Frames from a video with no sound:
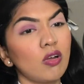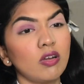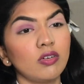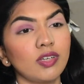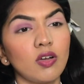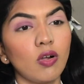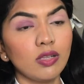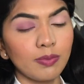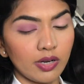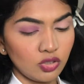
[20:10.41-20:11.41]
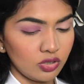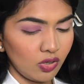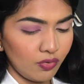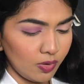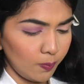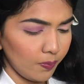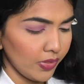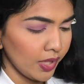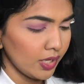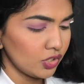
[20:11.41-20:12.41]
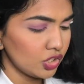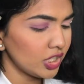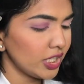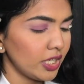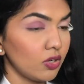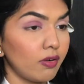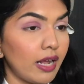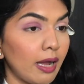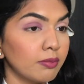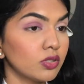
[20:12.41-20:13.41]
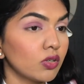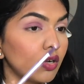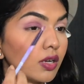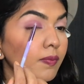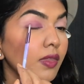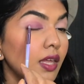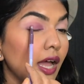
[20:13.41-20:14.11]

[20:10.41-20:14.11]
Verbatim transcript: contouring, all the brushes are from Sheen or Amazon.